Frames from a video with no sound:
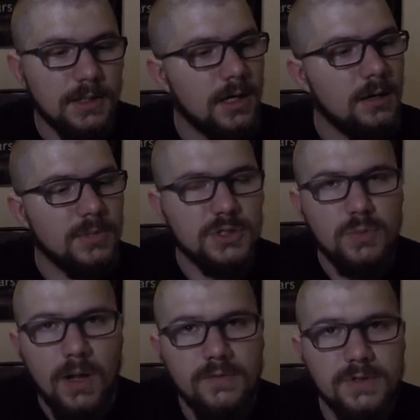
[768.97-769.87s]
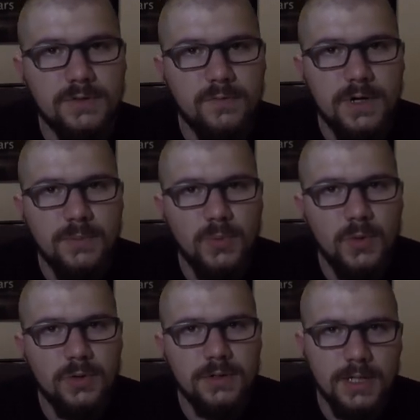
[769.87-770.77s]
a 12-inch
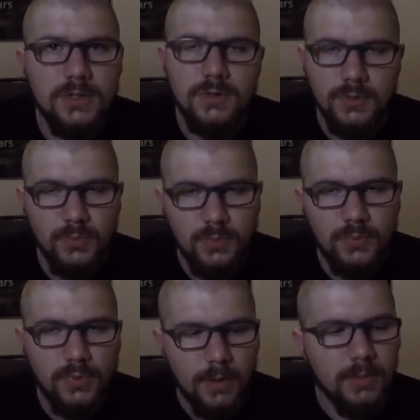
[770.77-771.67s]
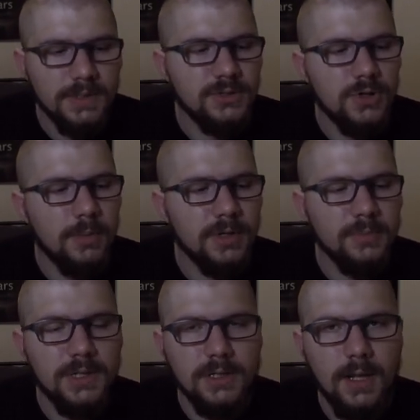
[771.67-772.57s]
fretboard, then you could probably drop it
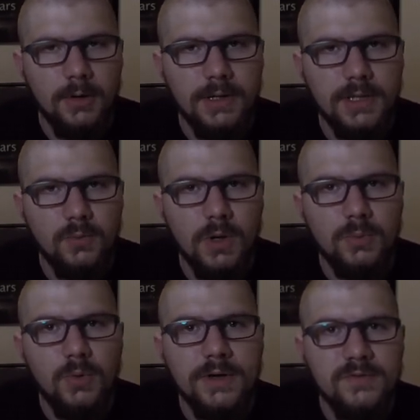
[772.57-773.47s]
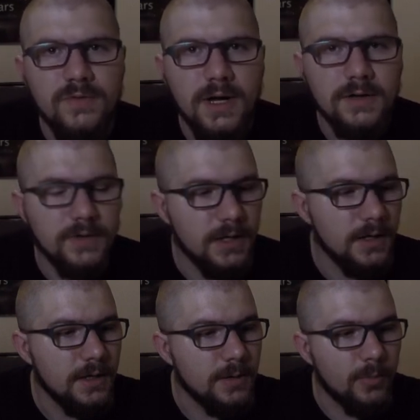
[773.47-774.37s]
a bit lower than 1.5,
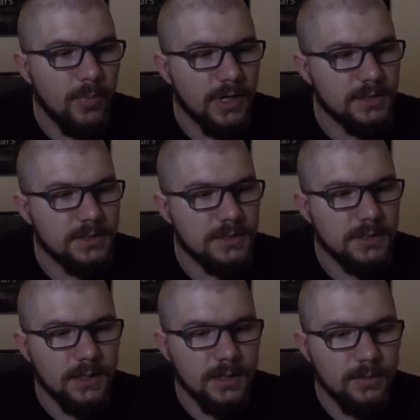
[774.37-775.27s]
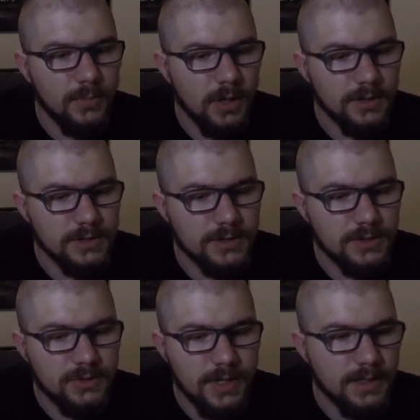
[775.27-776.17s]
but on a
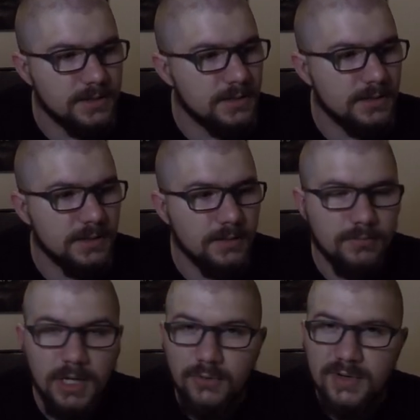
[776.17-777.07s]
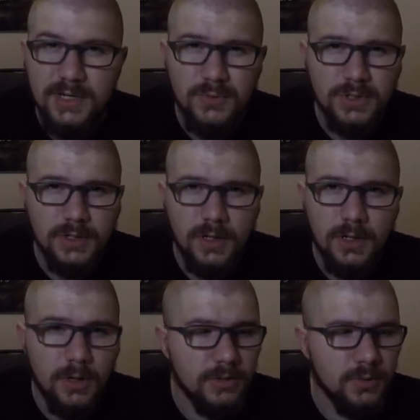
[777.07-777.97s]
Strat I really wouldn't go
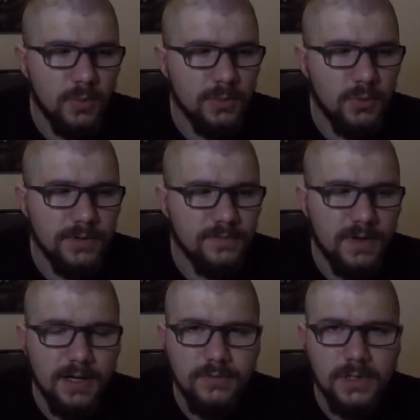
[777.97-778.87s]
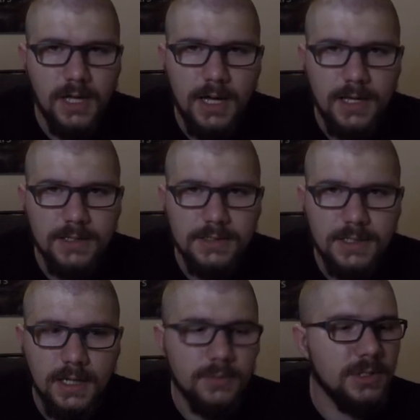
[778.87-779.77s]
lower than 1.5 on the high end
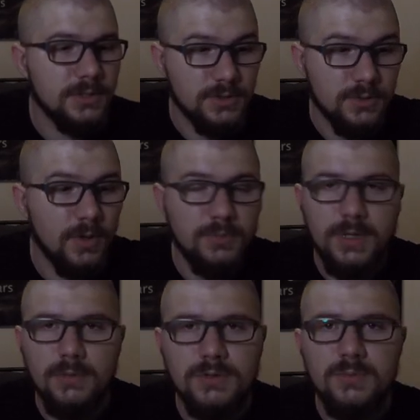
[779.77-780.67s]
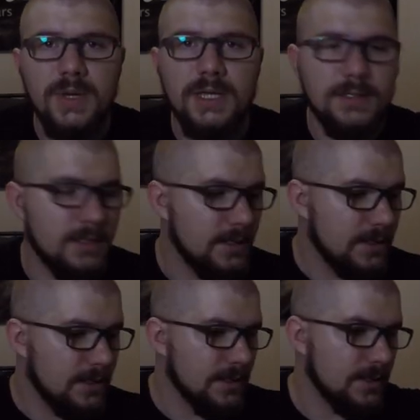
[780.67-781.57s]
side, because you won't be able to
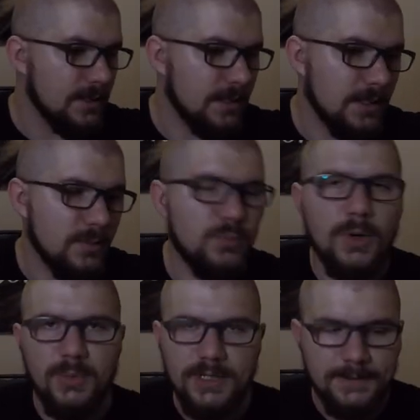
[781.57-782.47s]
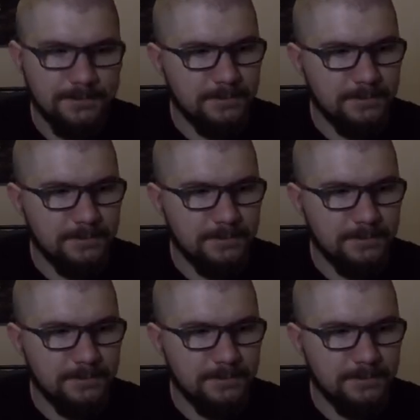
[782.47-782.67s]
bend properly.